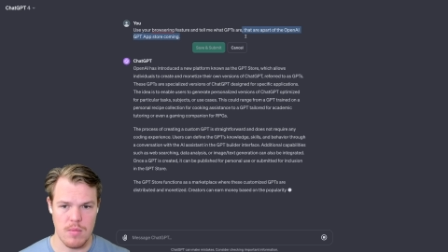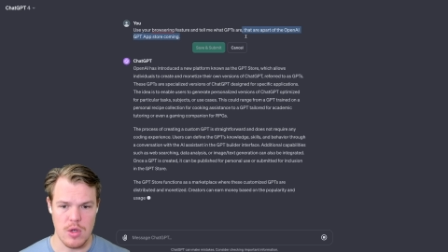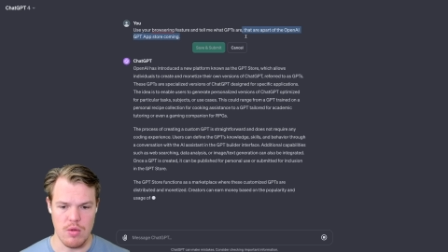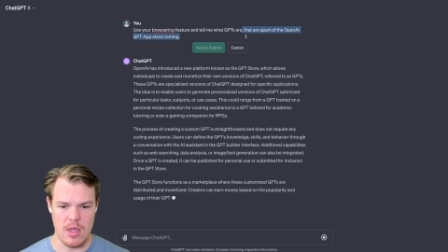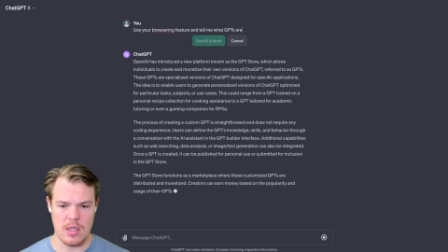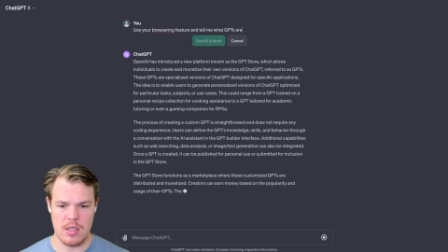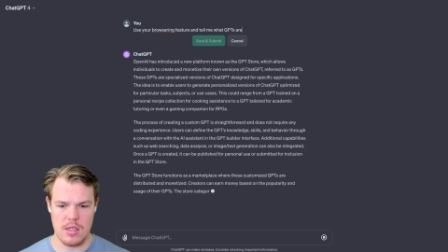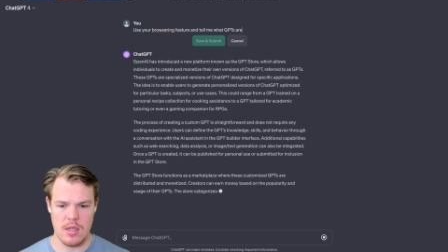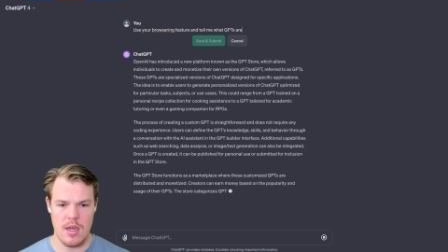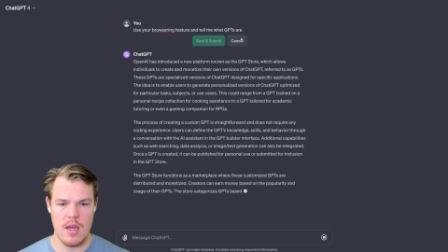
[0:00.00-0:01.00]
do
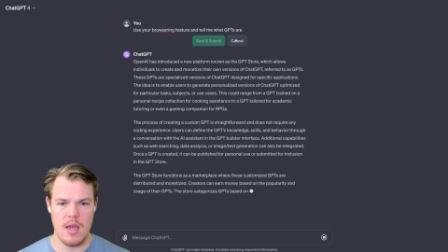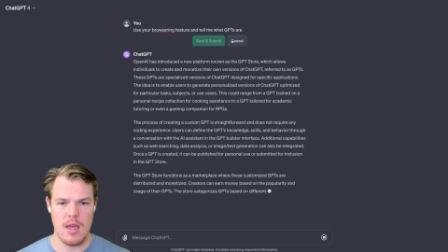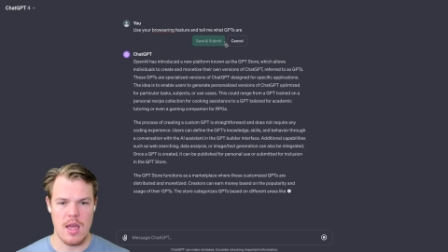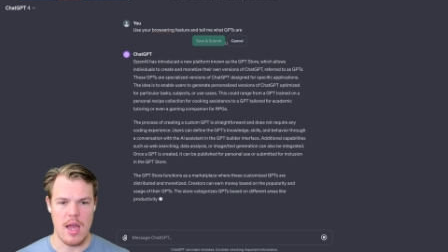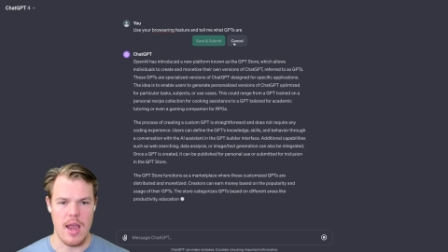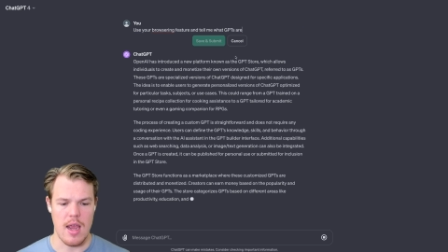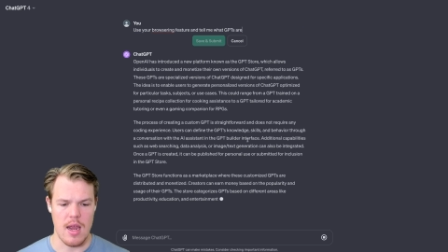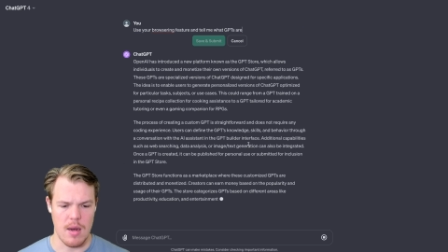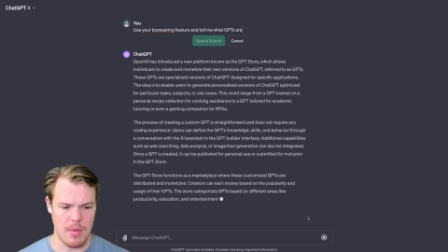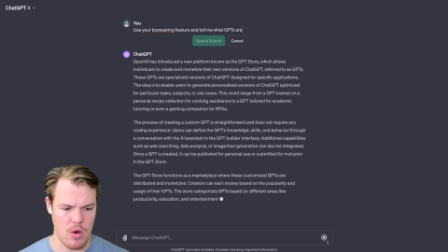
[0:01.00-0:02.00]
this.
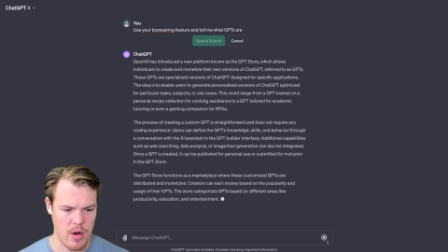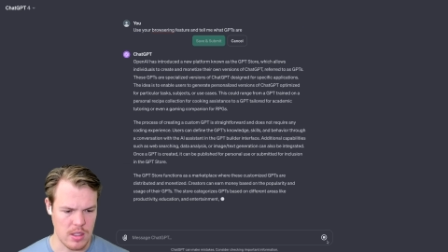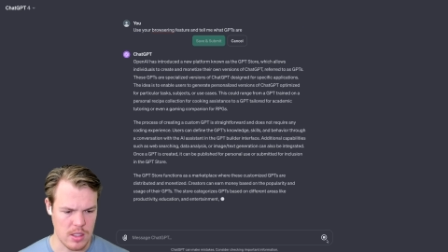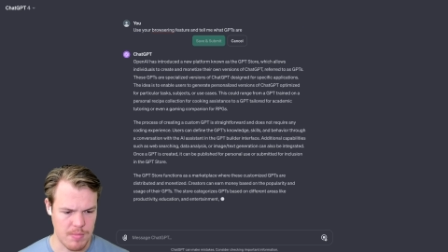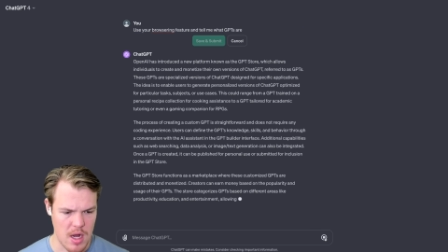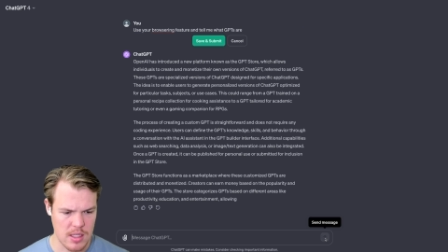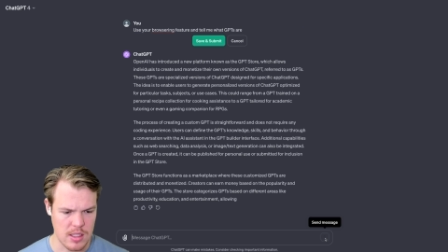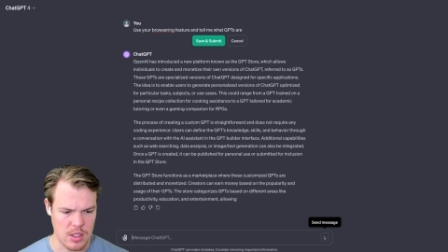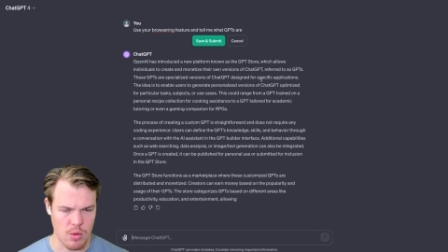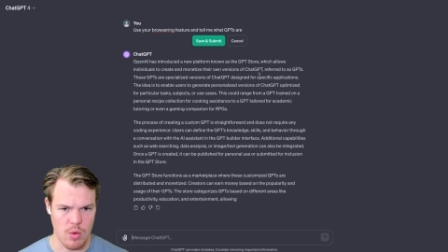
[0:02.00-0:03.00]
And I'm gonna go ahead and just pause
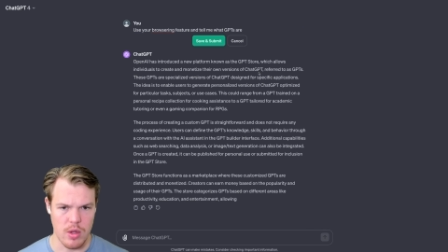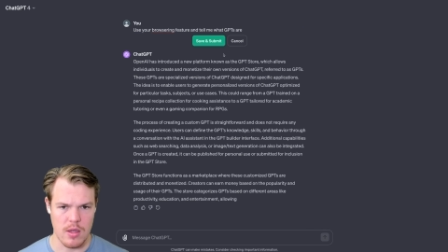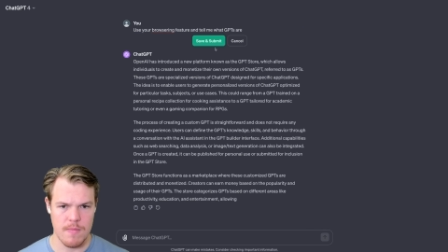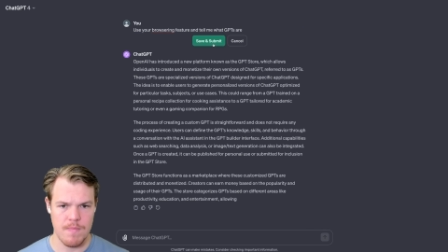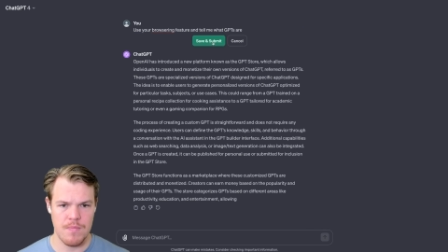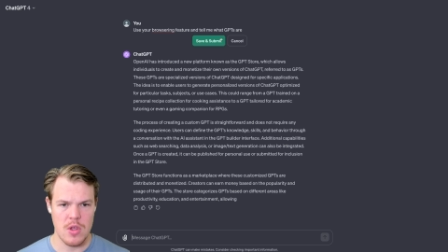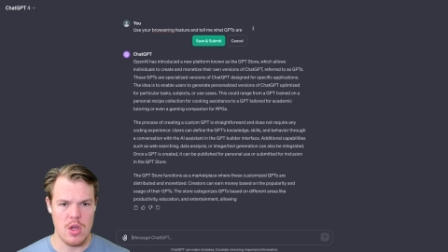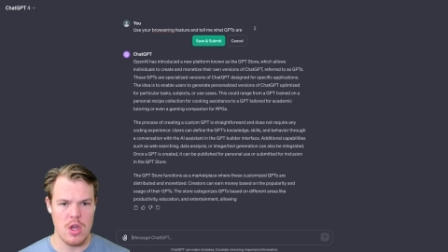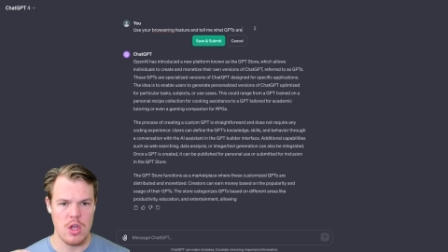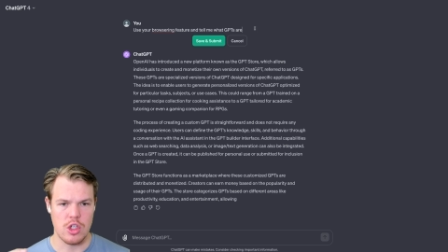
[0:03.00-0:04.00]
this real quick.
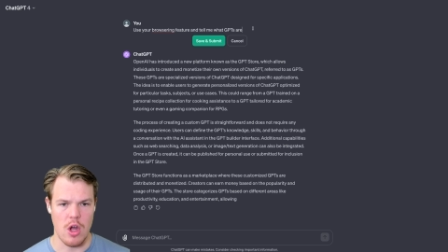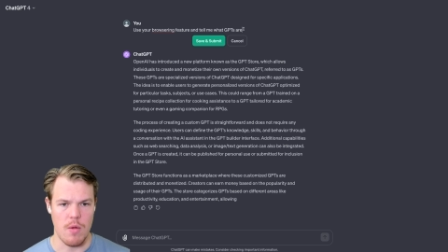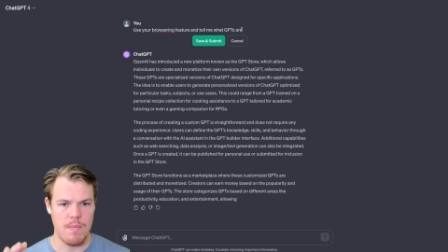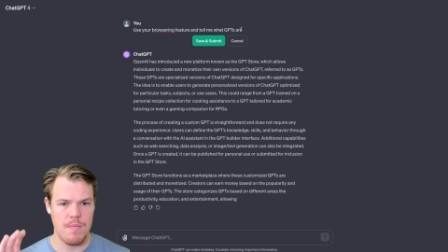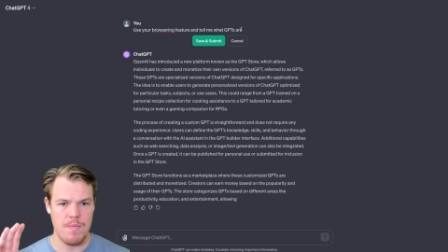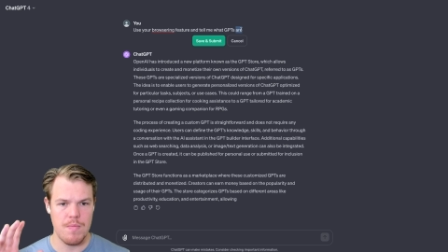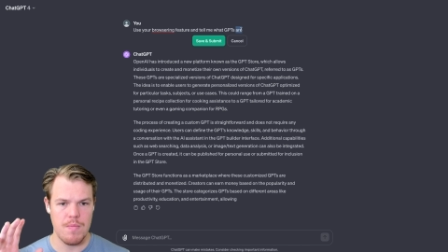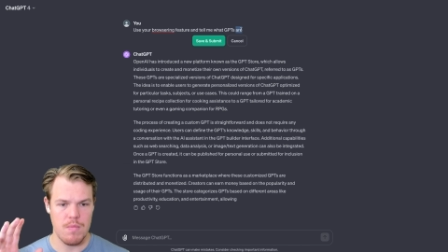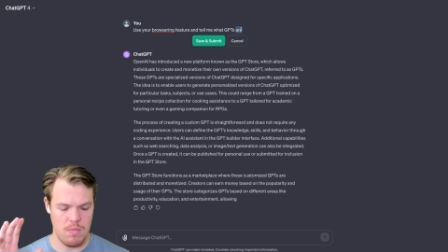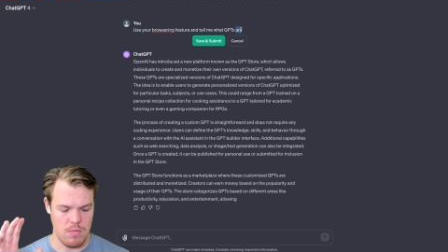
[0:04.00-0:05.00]
So
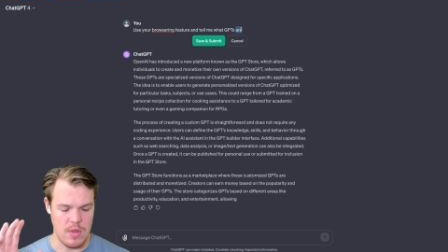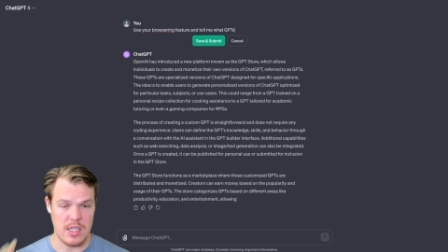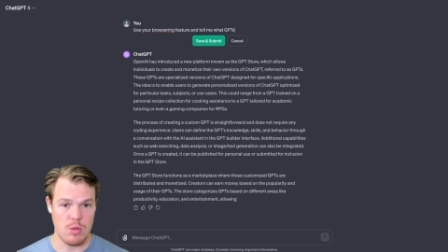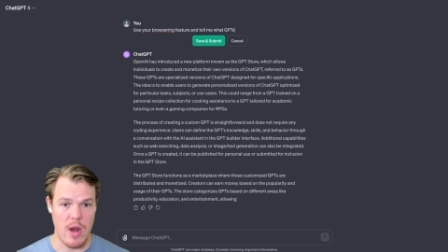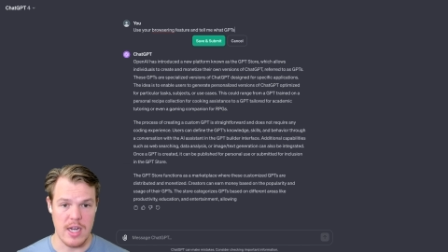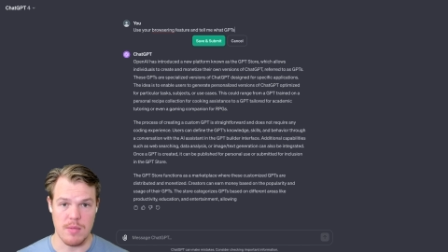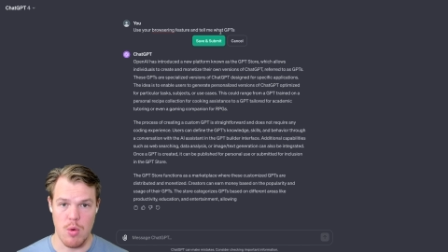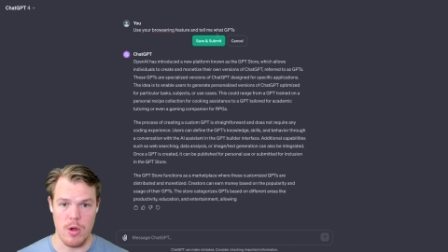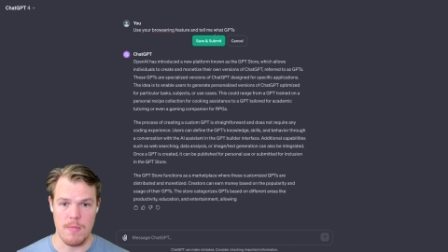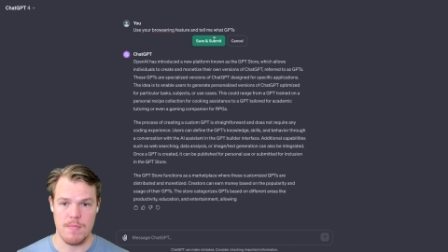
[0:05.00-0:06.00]
this is why it's
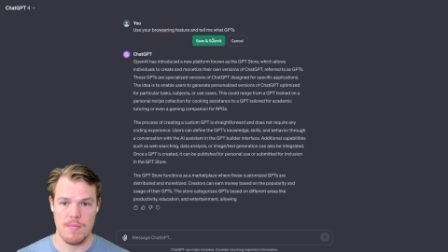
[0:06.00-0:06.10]
important.